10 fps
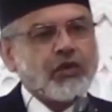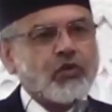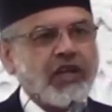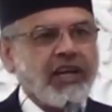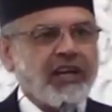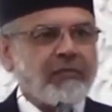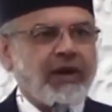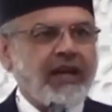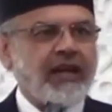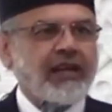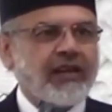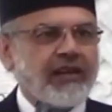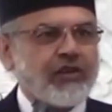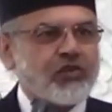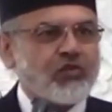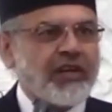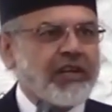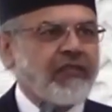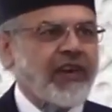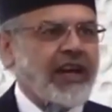Today in my
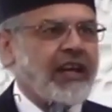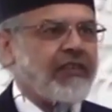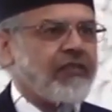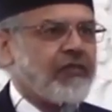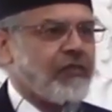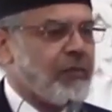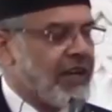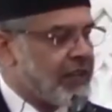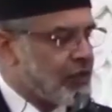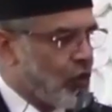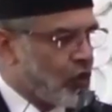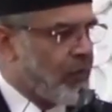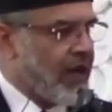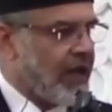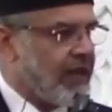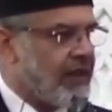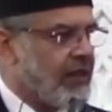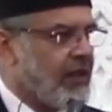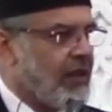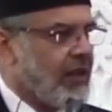twenty-five minutes khutbah,
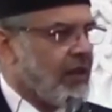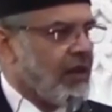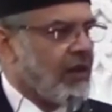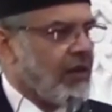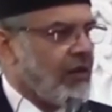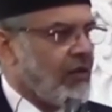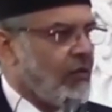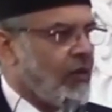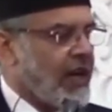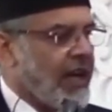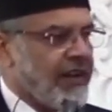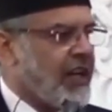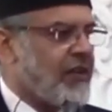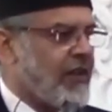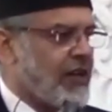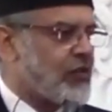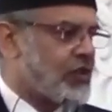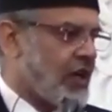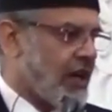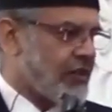what I really want to
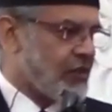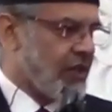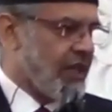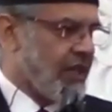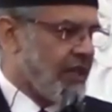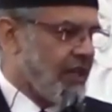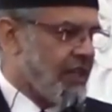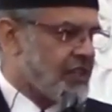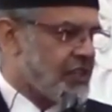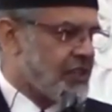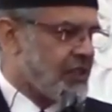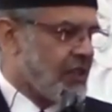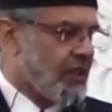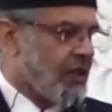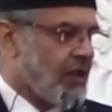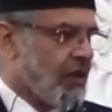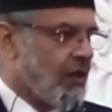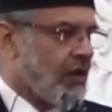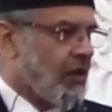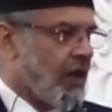talk today is,
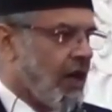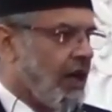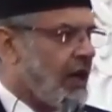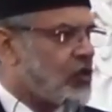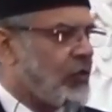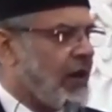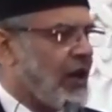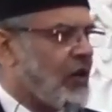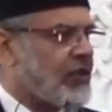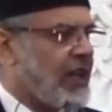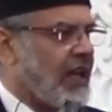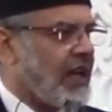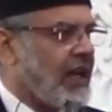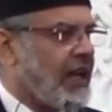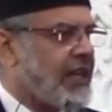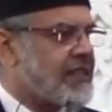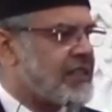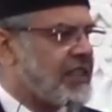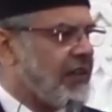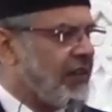Allah subhanahu wa ta'ala has
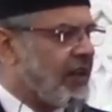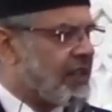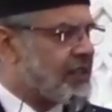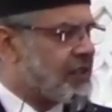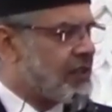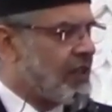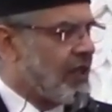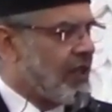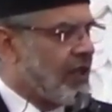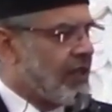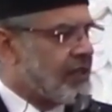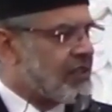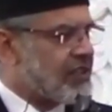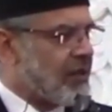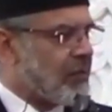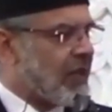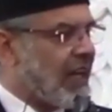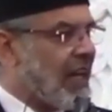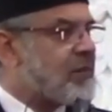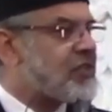given us some
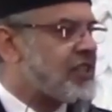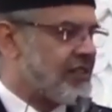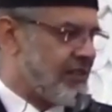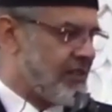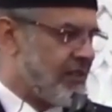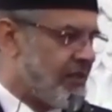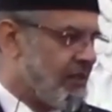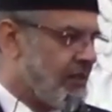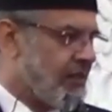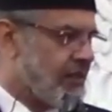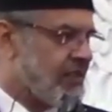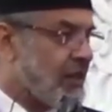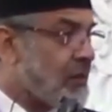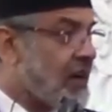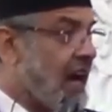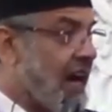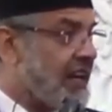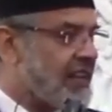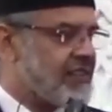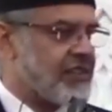glimpses, some
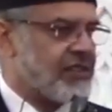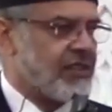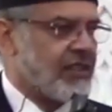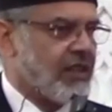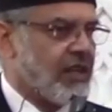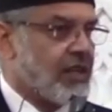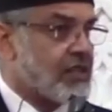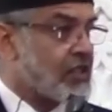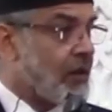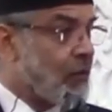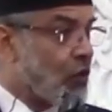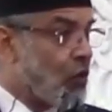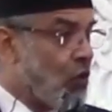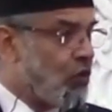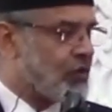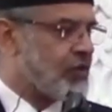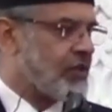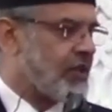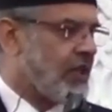guidance, some rules